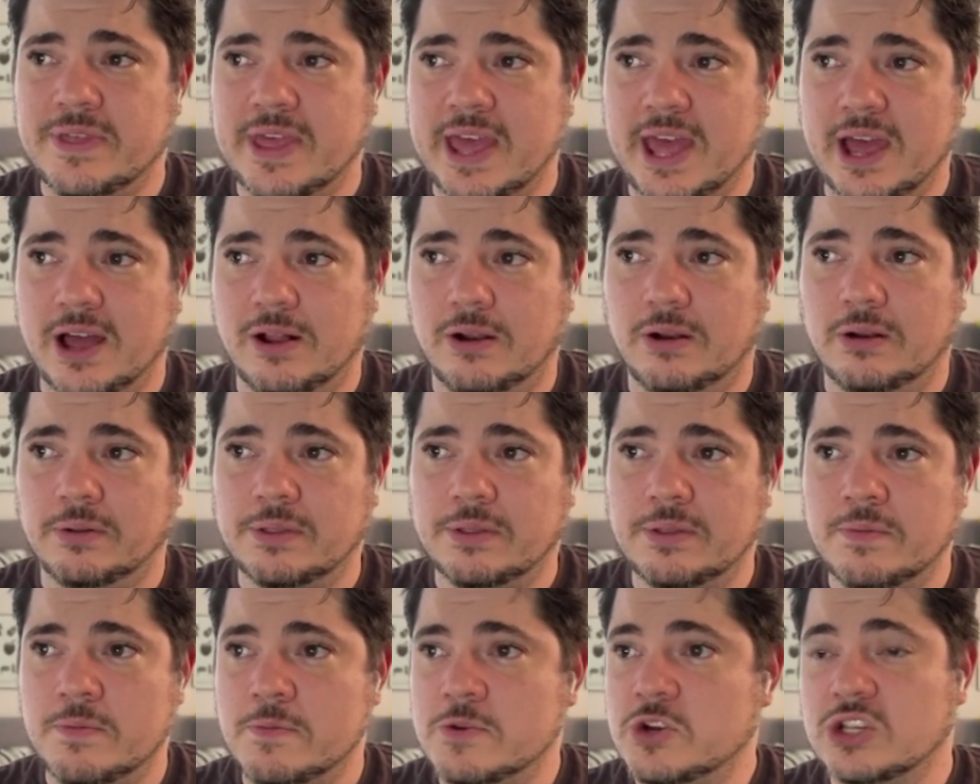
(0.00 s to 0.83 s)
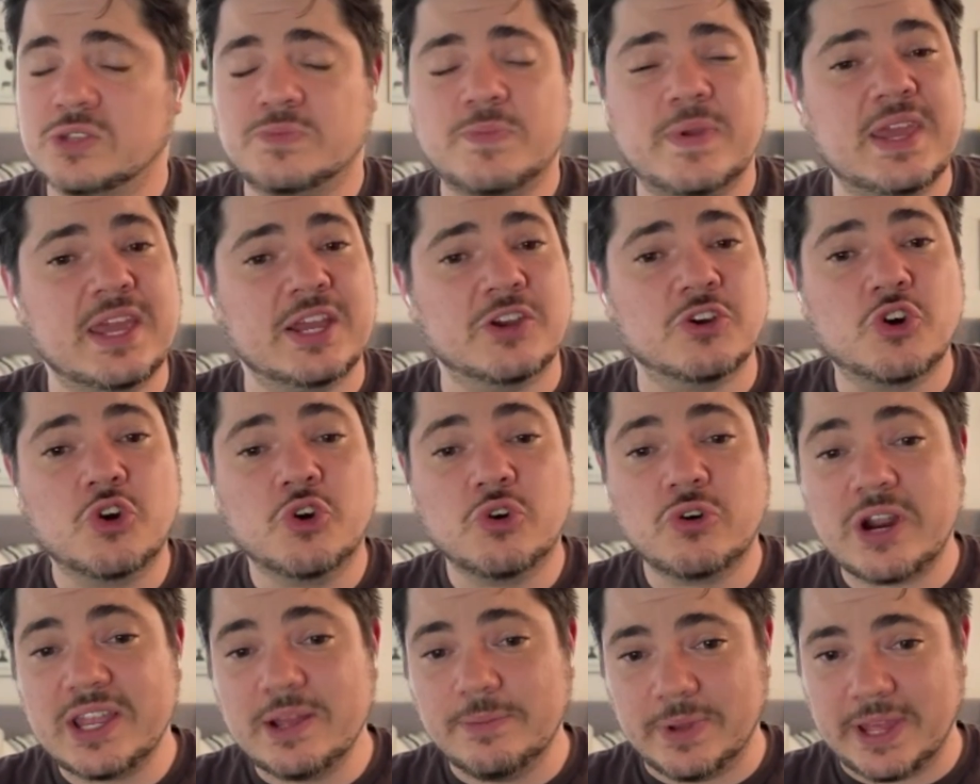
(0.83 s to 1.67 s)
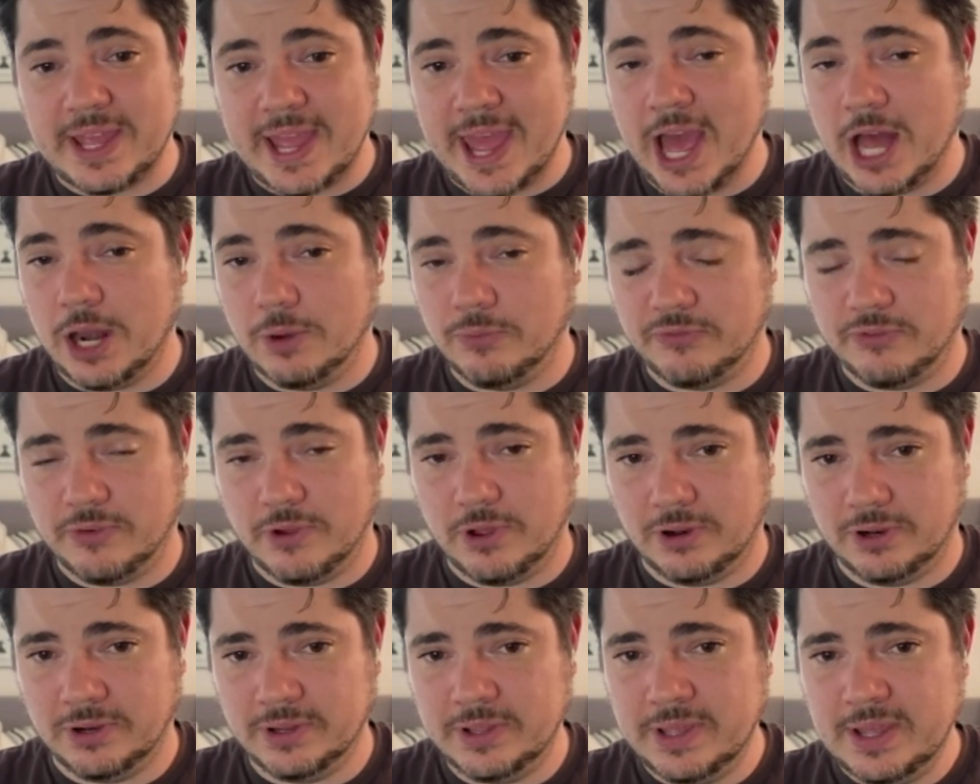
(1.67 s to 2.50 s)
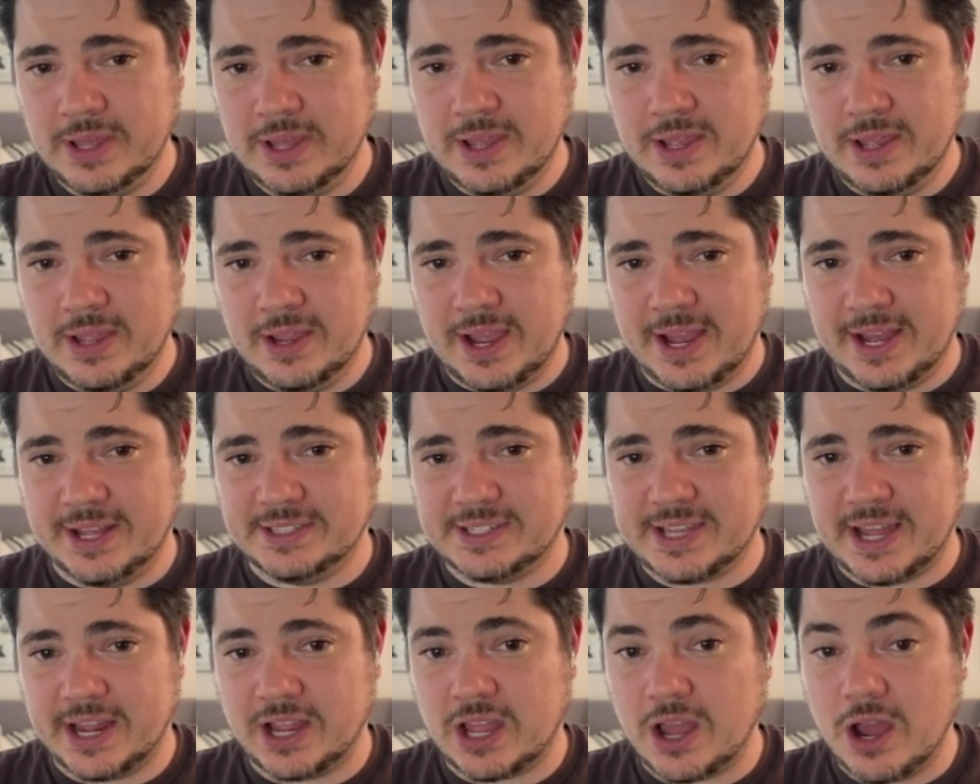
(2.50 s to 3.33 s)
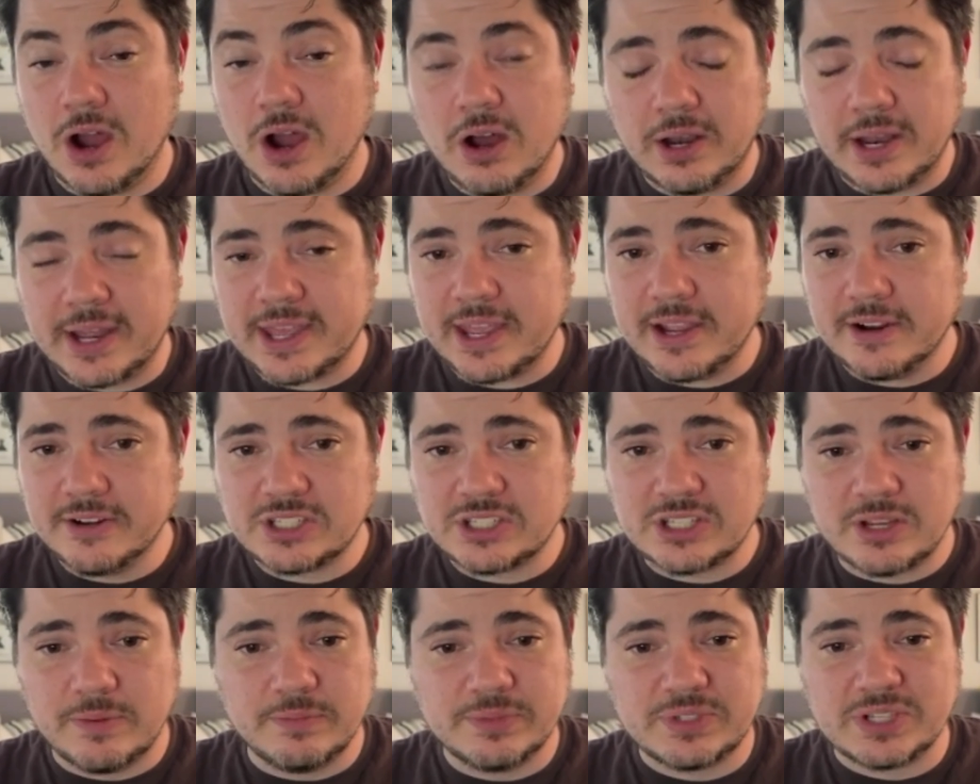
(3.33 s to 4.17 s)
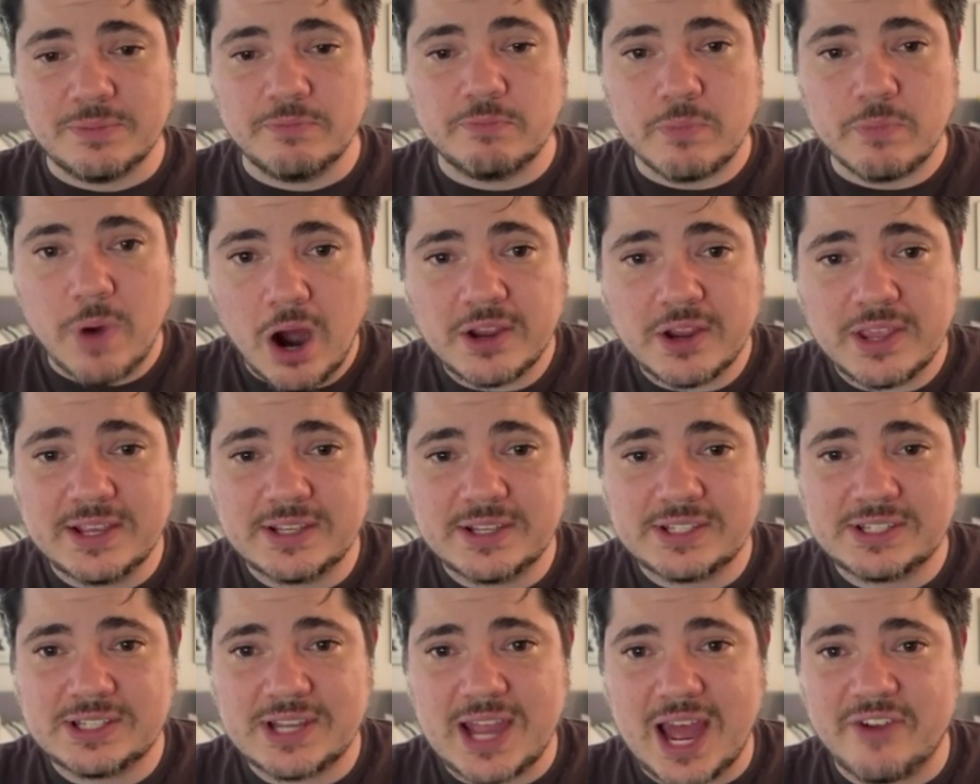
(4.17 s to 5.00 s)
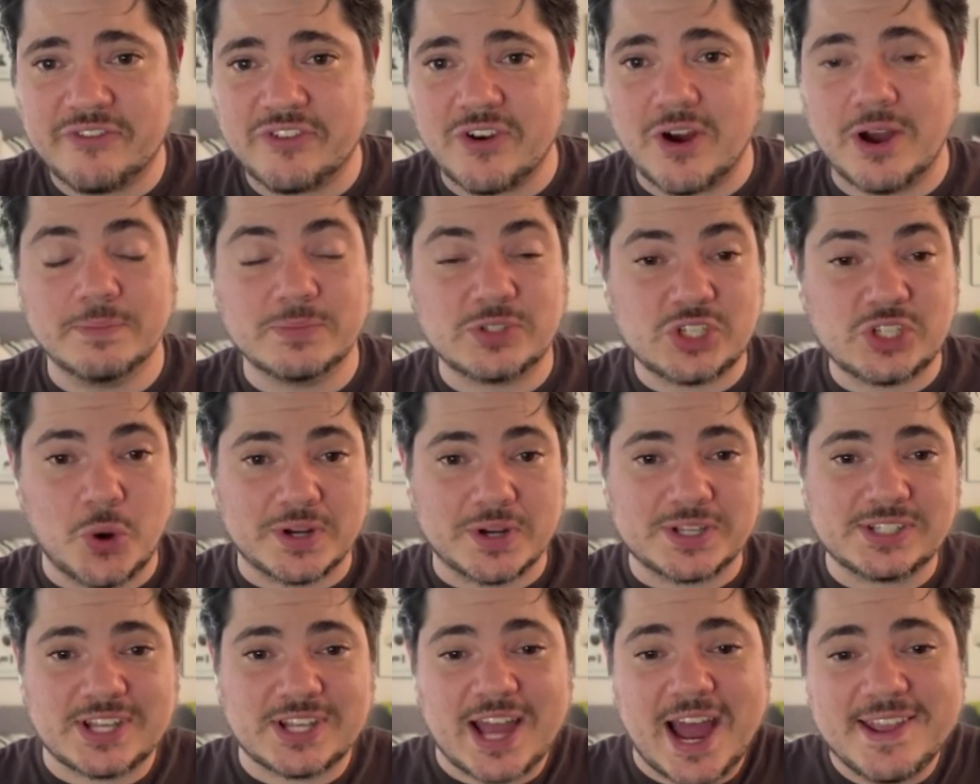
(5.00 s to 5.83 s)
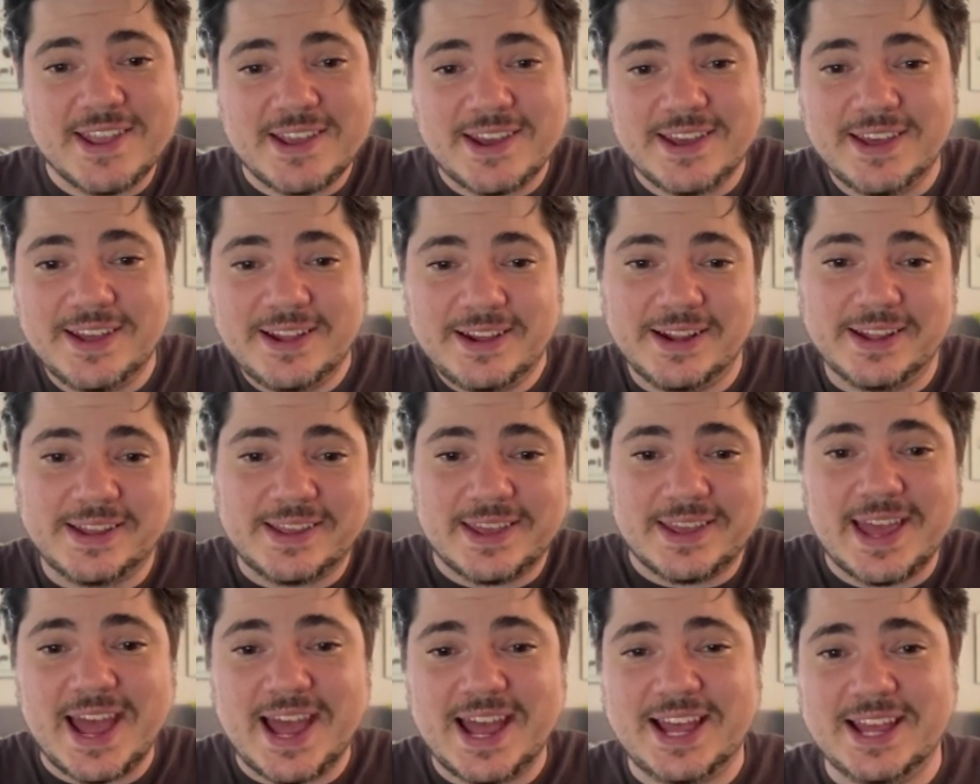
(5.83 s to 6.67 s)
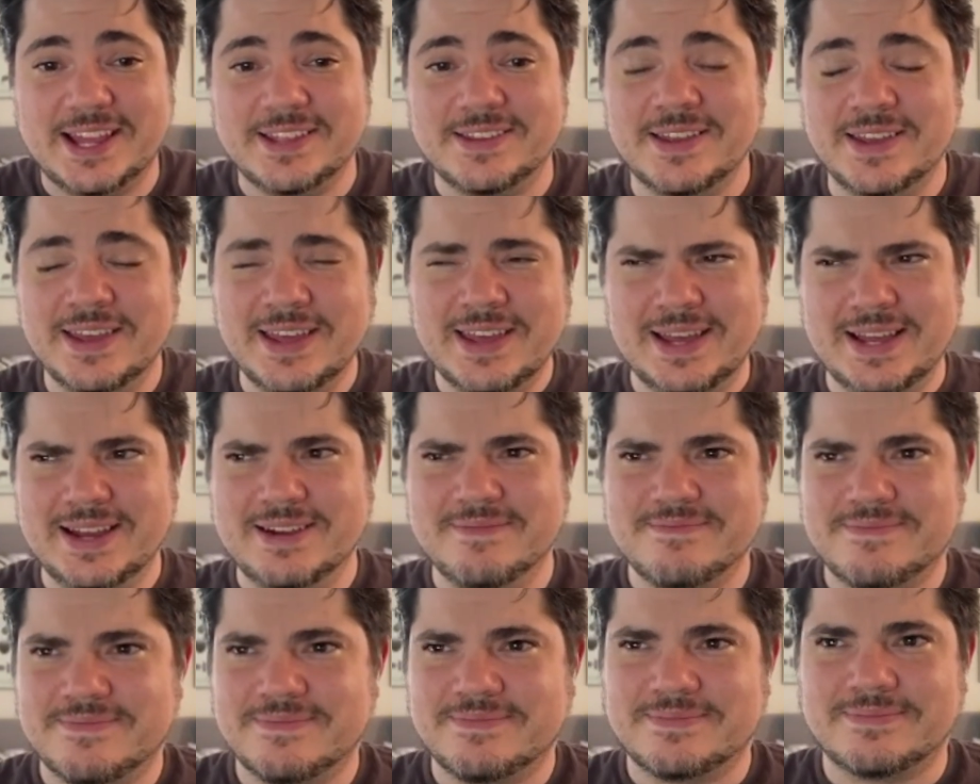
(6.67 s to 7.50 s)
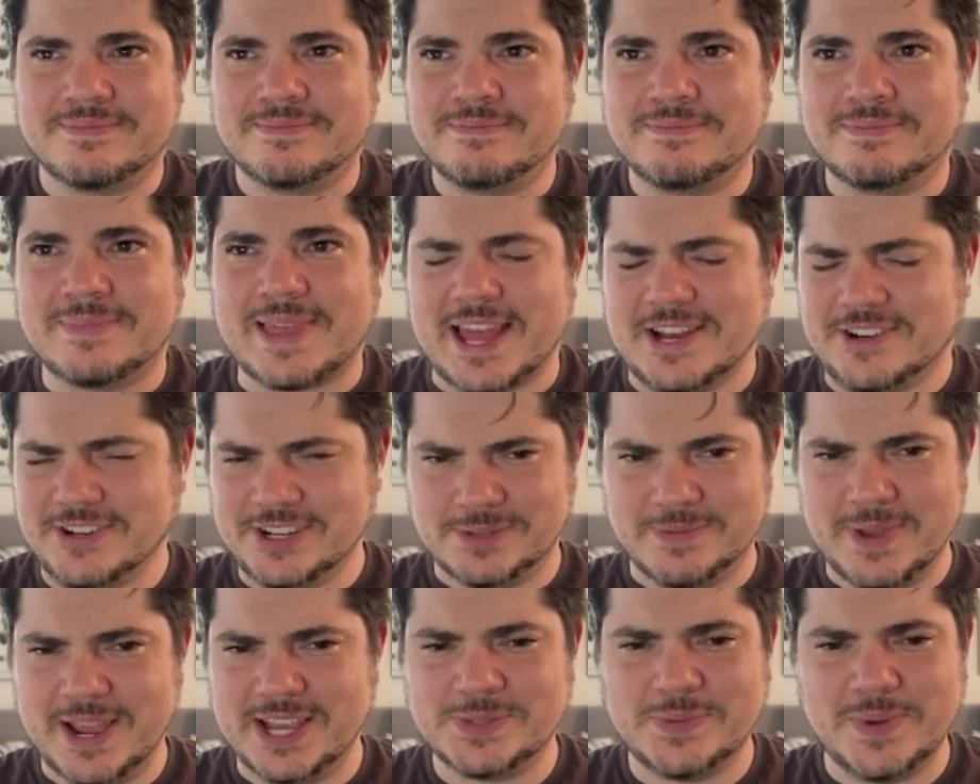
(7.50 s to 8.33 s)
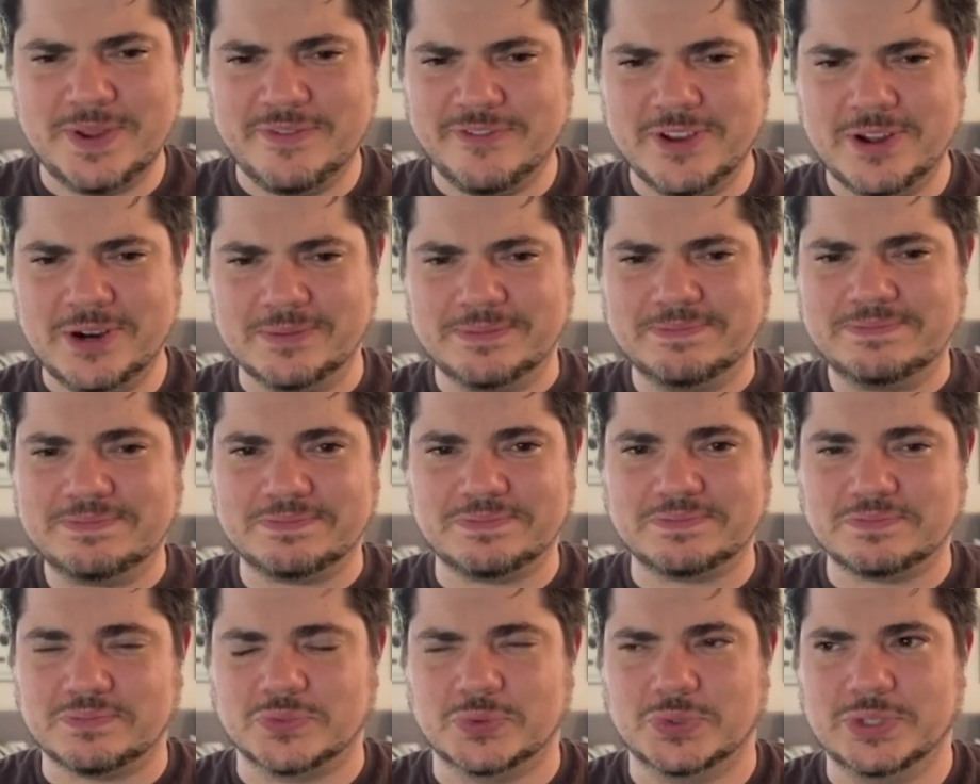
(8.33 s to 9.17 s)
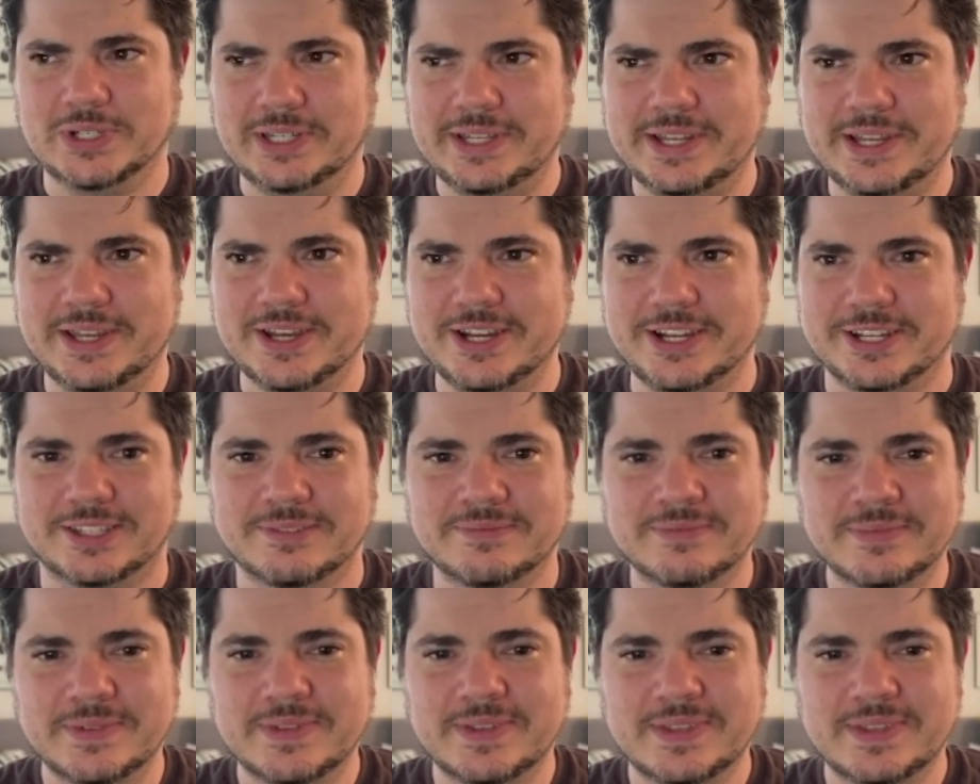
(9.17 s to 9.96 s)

they'll just be incredibly helpful and say like, "Oh, like here's some marketing stuff. Oh, I'm so excited!" Like, yeah, and that just makes me feel really good.